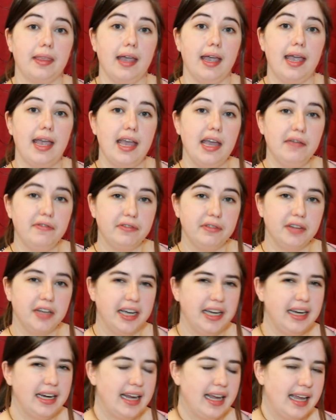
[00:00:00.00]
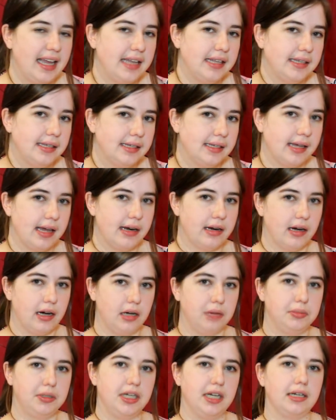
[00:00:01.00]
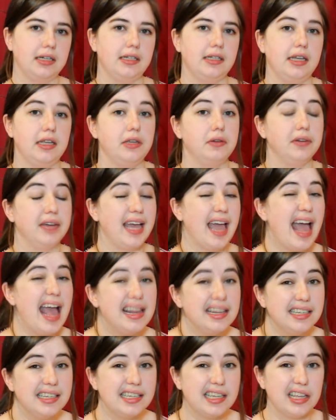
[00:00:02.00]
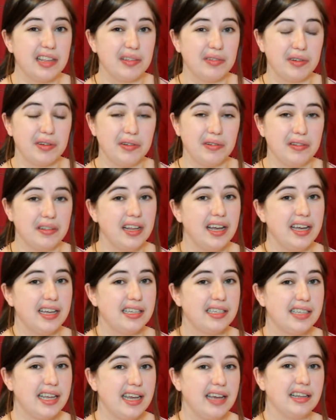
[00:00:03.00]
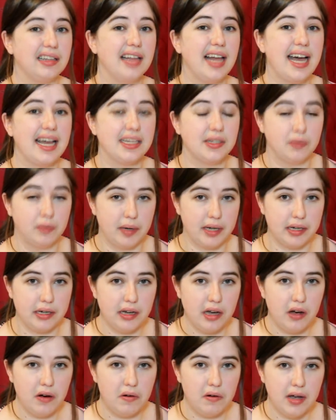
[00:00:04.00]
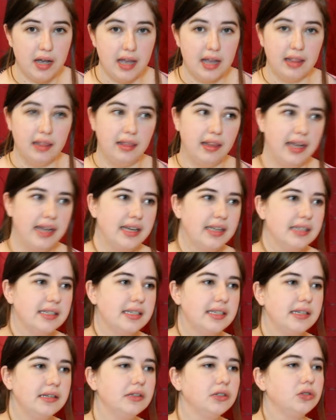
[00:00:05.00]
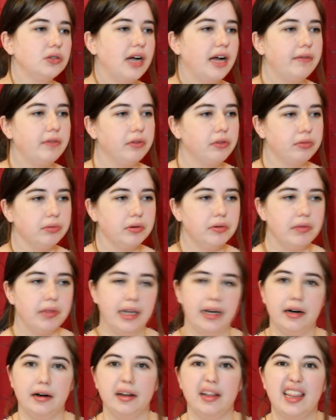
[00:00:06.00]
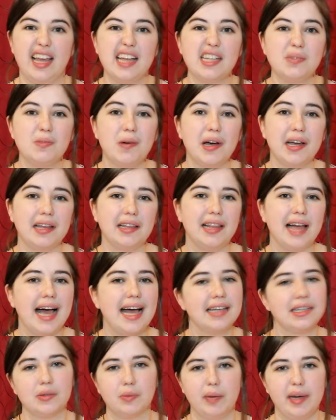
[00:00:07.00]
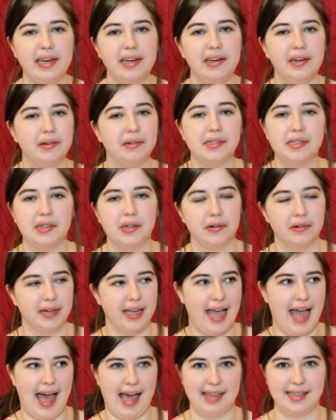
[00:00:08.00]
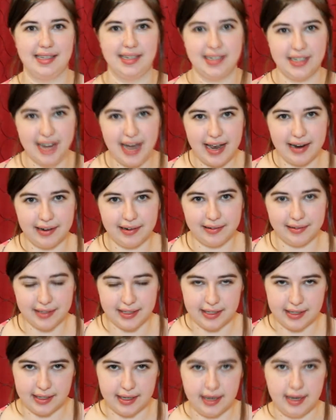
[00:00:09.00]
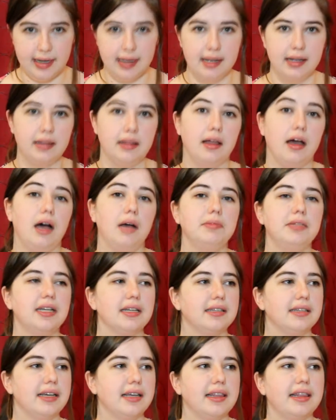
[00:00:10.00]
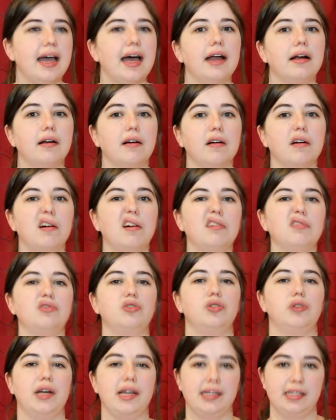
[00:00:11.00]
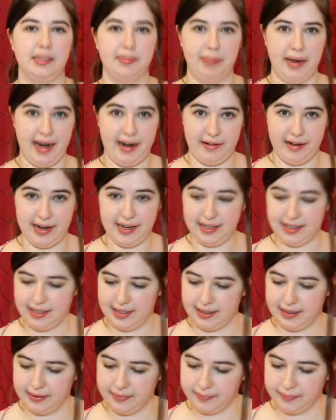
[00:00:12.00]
If light hits an object that you can see through, like say a glass window, light can still travel through there. That's why glass windows don't cast shadows. Objects like that are called transparent.